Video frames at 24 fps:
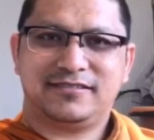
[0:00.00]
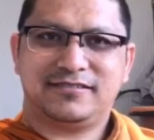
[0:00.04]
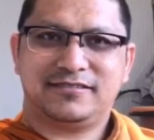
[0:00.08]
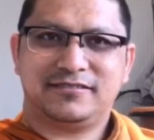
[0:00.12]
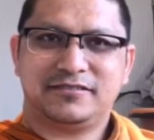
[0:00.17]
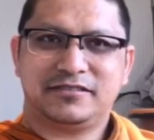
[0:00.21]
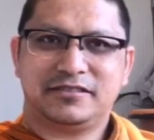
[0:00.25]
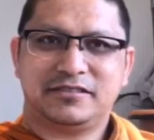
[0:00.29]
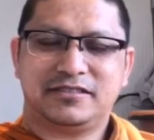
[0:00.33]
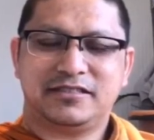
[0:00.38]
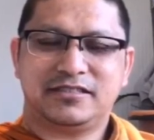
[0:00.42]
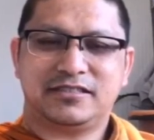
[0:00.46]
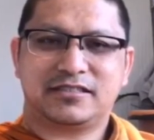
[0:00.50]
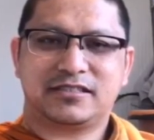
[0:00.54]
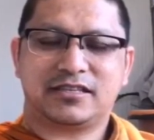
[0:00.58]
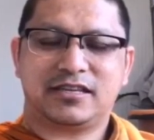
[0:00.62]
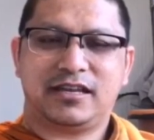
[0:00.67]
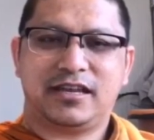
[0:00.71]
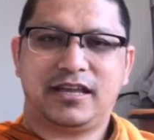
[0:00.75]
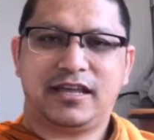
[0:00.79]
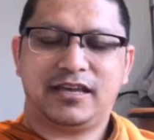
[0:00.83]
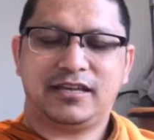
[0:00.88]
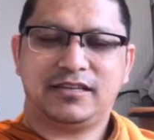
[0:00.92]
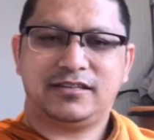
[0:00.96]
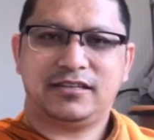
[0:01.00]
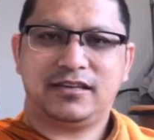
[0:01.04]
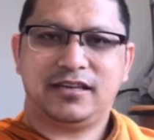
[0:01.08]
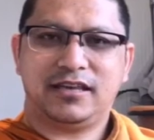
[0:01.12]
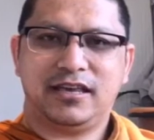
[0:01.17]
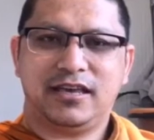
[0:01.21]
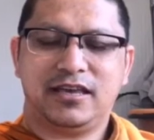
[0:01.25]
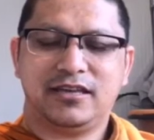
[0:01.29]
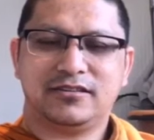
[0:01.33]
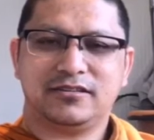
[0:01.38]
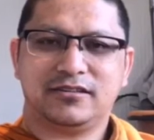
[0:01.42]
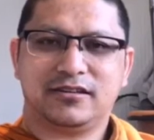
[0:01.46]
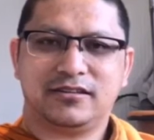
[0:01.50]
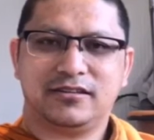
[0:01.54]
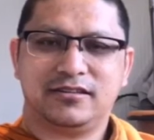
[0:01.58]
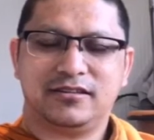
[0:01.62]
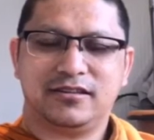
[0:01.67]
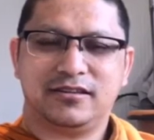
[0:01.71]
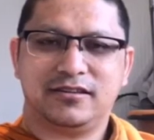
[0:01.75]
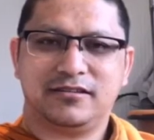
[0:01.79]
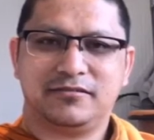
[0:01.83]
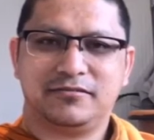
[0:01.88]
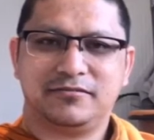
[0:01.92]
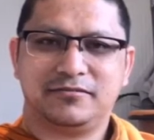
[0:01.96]
disconnecting each
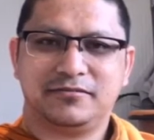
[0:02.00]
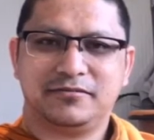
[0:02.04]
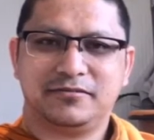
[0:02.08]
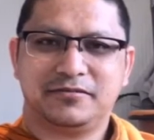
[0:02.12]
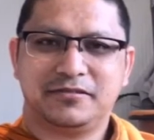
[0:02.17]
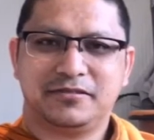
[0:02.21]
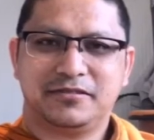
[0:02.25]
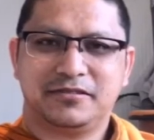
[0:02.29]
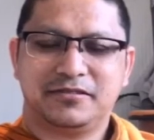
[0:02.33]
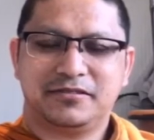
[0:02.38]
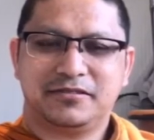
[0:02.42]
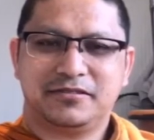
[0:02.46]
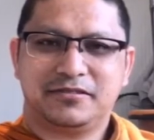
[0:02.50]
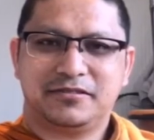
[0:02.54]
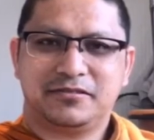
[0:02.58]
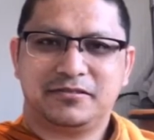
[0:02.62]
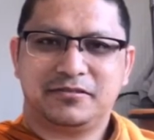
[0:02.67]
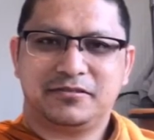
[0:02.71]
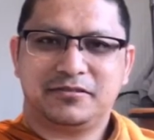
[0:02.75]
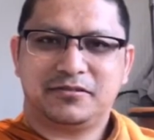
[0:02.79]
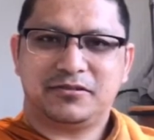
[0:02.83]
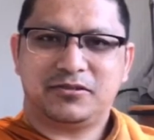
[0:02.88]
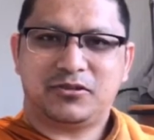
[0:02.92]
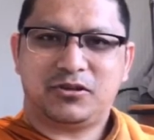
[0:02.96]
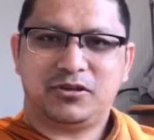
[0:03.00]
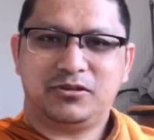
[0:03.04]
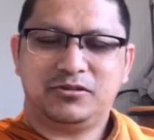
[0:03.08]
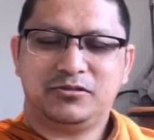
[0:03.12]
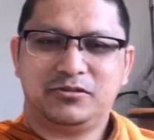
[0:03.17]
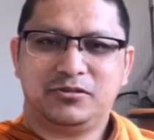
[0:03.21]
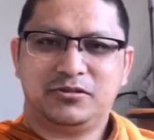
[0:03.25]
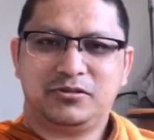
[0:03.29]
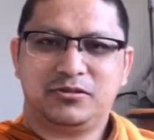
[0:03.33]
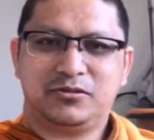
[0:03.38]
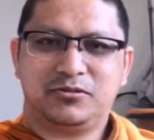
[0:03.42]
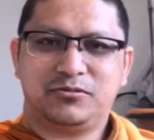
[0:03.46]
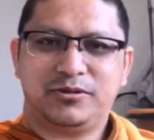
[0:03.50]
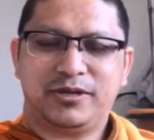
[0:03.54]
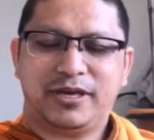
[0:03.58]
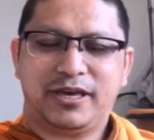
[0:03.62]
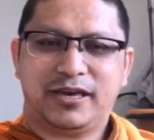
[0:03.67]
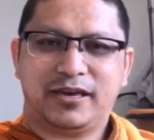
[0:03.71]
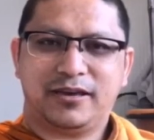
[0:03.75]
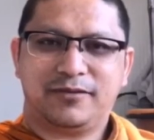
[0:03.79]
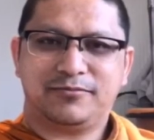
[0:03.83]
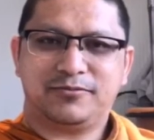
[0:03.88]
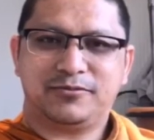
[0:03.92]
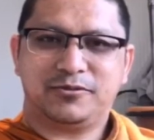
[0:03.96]
other. Although we
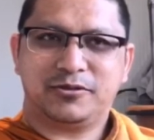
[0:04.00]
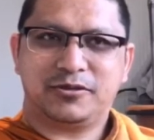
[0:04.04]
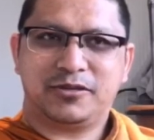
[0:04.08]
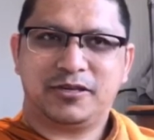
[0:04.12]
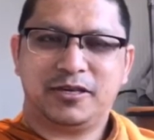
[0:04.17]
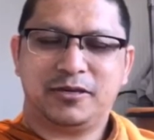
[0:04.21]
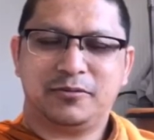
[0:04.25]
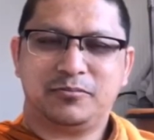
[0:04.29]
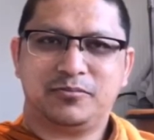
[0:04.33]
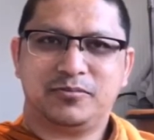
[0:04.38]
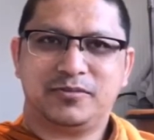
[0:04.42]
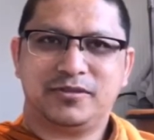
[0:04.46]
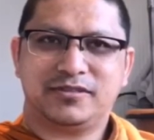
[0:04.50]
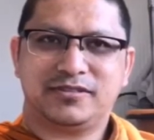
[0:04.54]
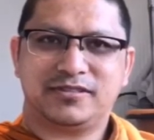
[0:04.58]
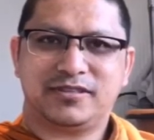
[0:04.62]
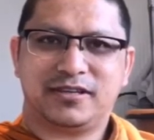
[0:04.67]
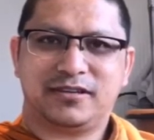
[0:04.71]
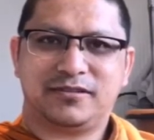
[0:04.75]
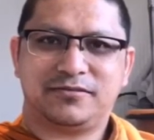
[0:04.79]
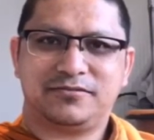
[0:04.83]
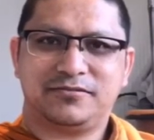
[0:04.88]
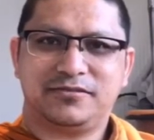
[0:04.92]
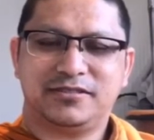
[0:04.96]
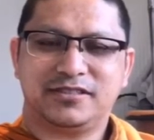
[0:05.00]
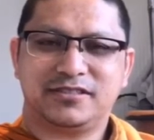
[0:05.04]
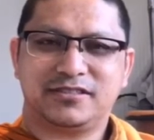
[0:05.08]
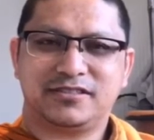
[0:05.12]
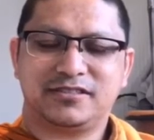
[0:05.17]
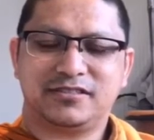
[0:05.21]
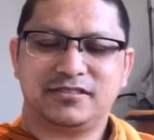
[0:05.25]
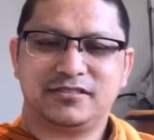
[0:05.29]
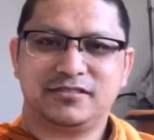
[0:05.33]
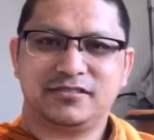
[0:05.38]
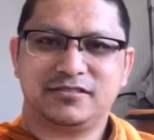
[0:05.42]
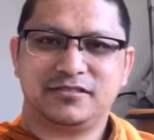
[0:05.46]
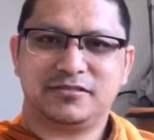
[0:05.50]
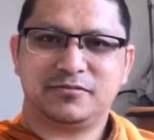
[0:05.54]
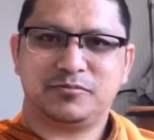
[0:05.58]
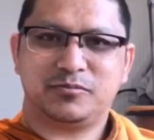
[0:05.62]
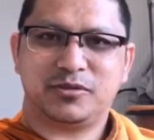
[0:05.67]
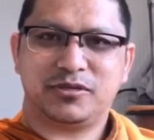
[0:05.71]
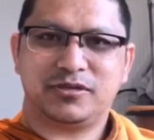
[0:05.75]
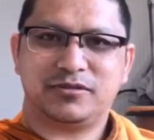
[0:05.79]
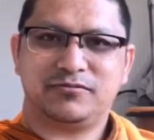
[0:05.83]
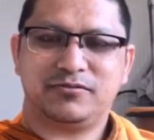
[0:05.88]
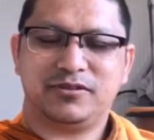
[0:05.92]
have to keep the self distance, but we